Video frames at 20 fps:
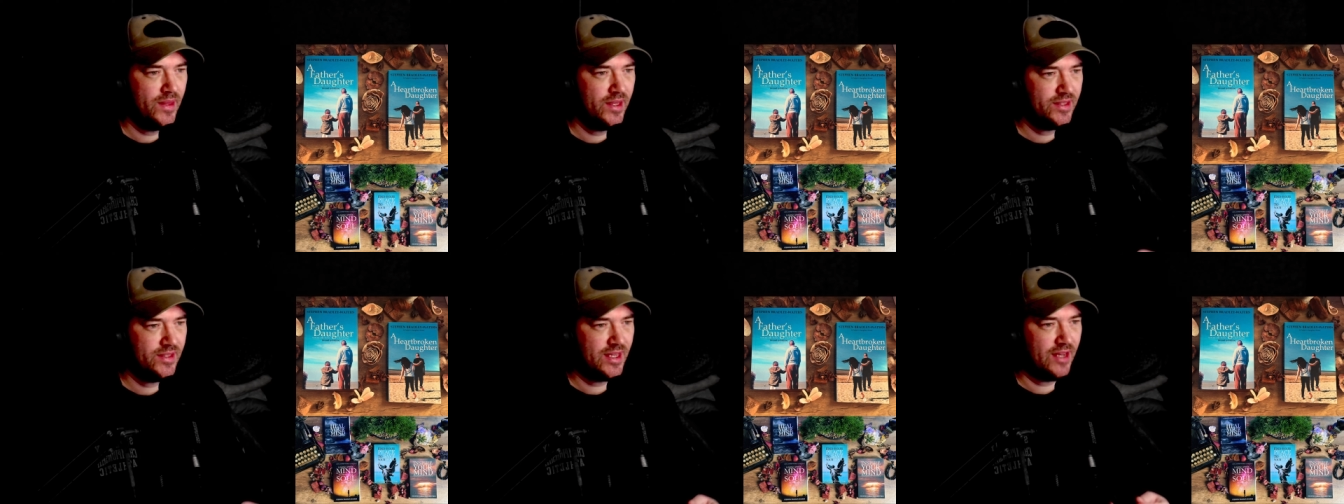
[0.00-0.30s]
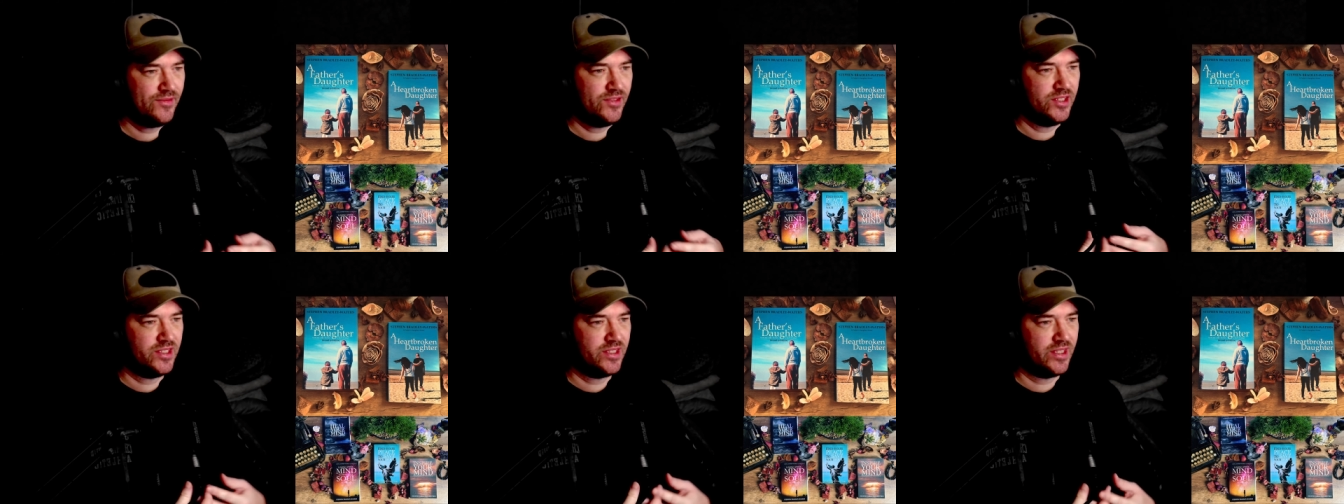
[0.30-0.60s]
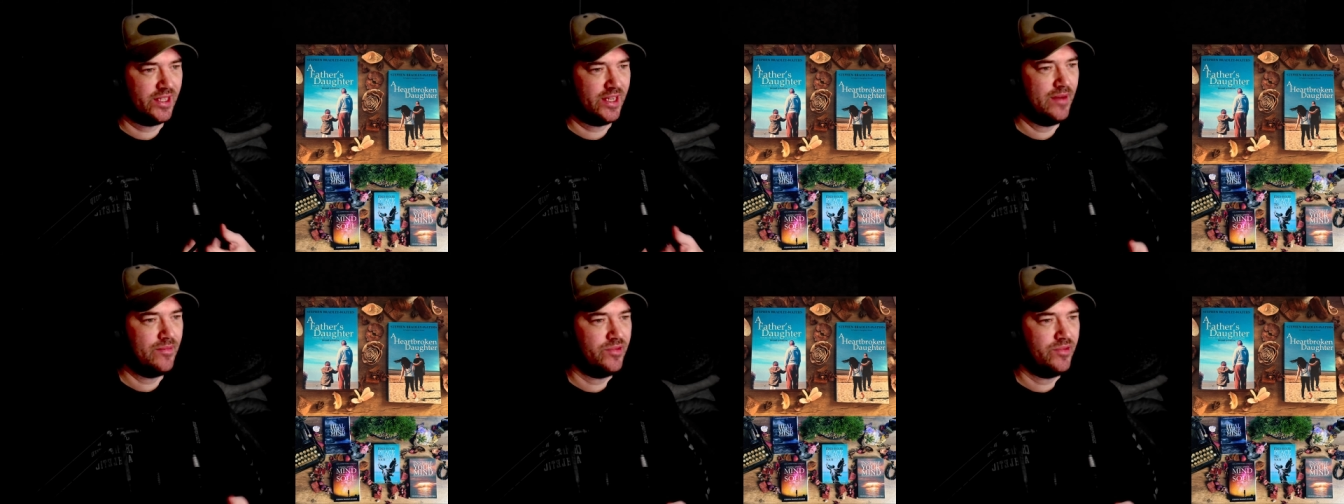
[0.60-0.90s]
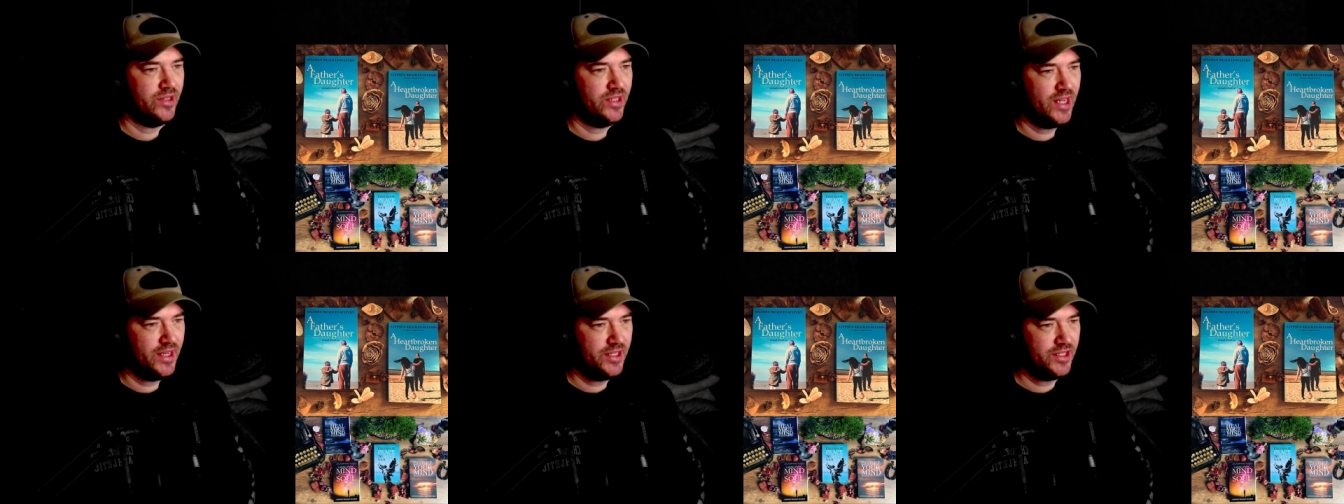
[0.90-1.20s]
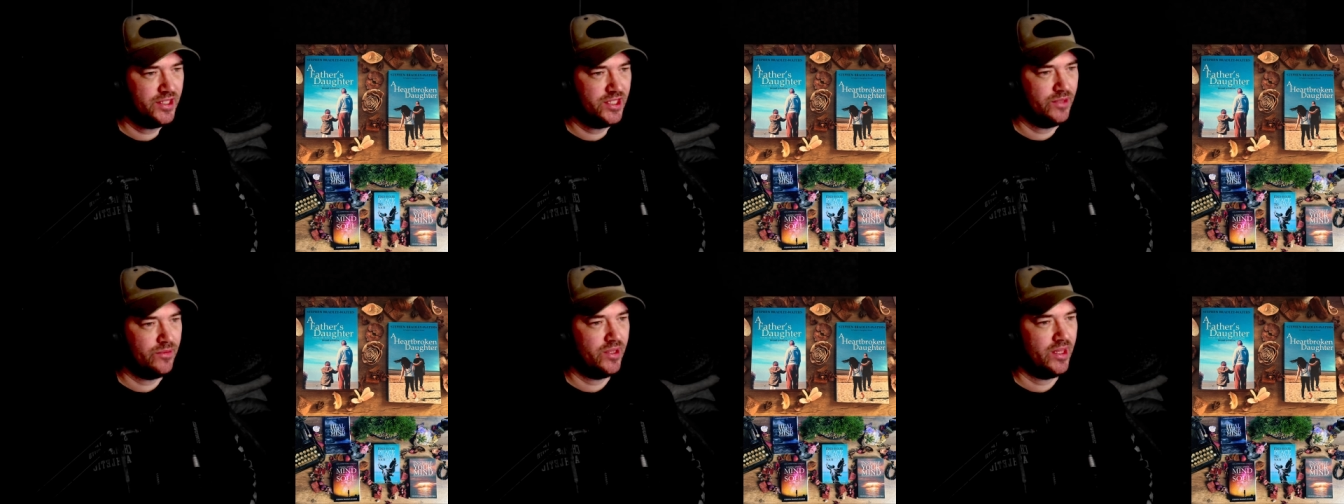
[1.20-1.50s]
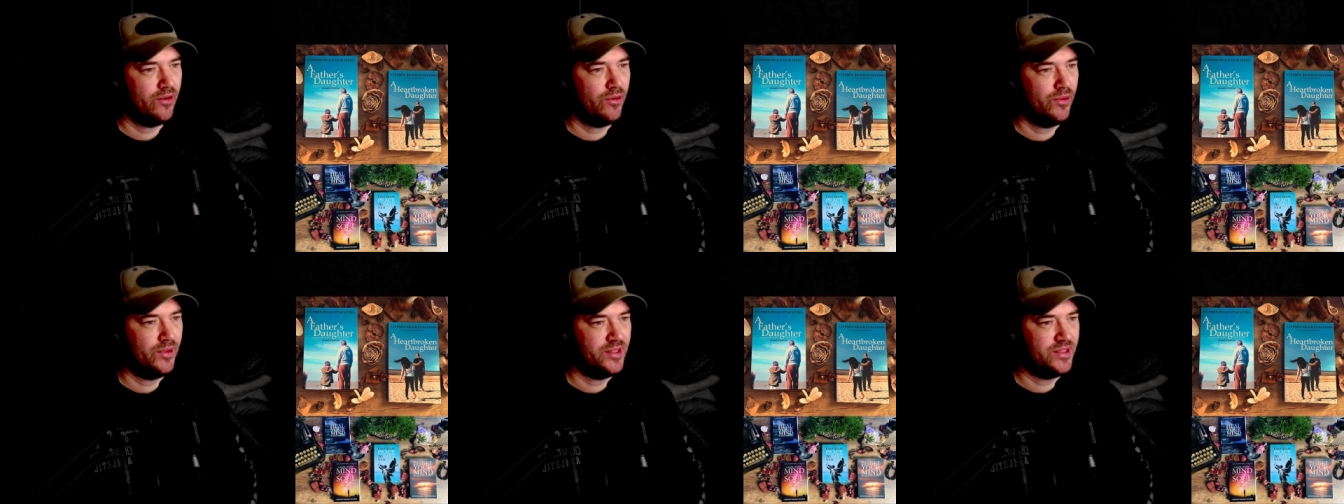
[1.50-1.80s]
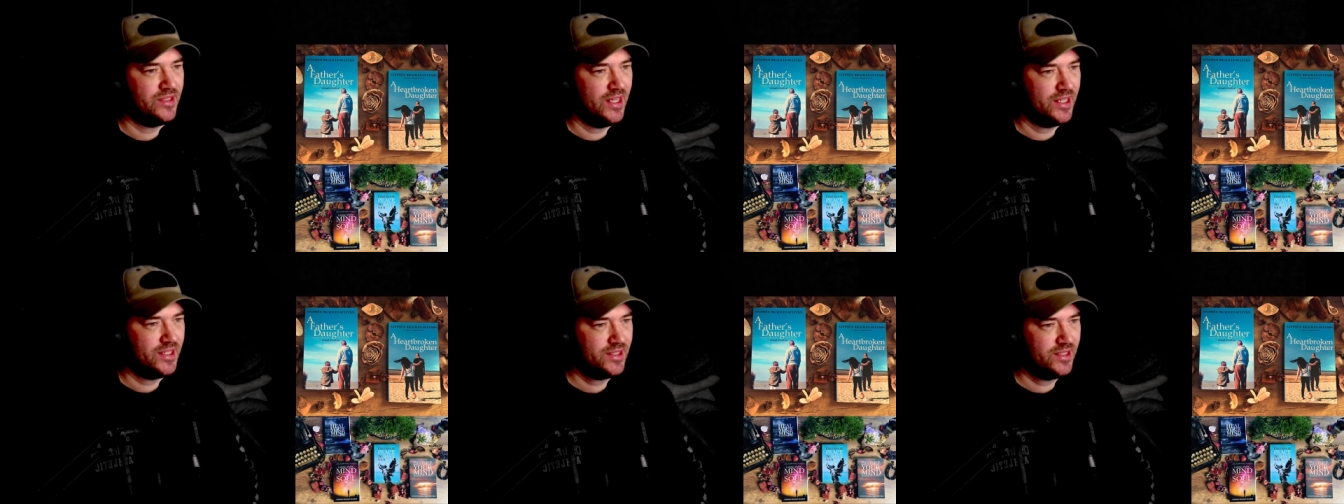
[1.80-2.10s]
and they have this celebrity energy where they're
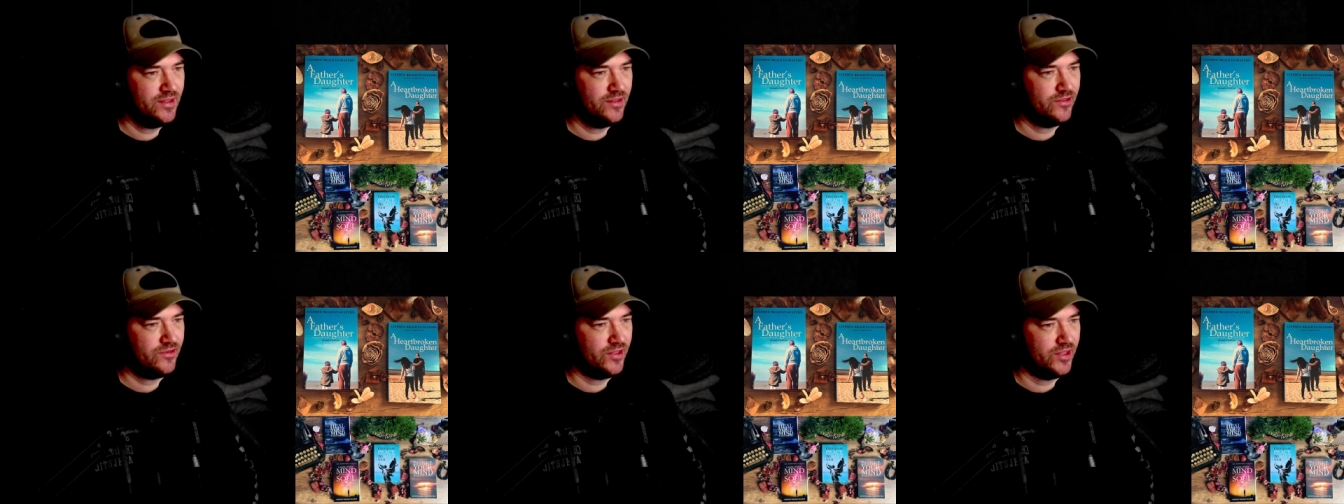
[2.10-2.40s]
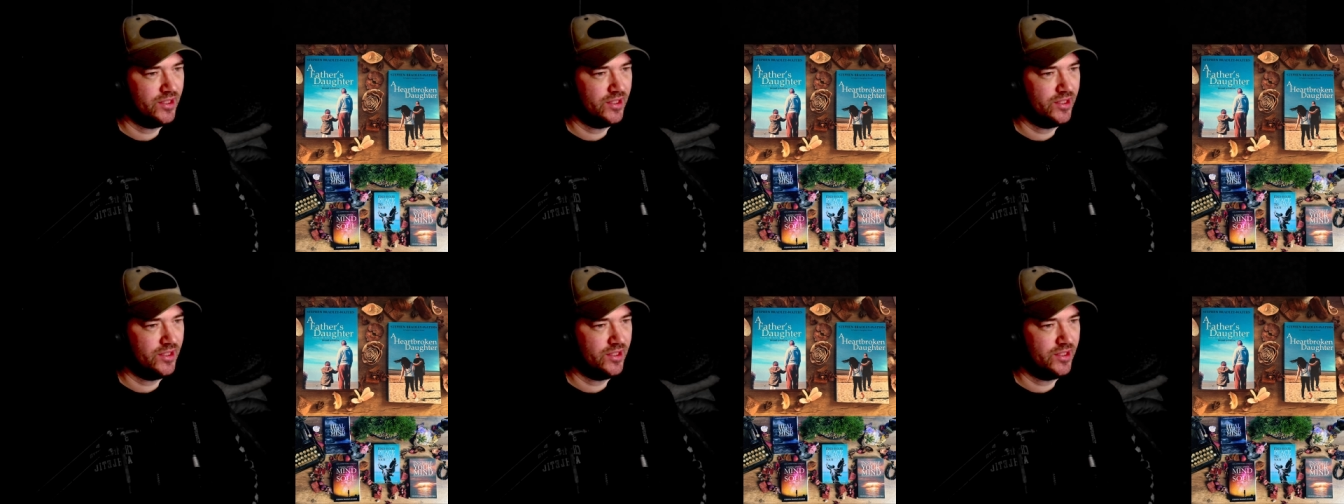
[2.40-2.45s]
always destined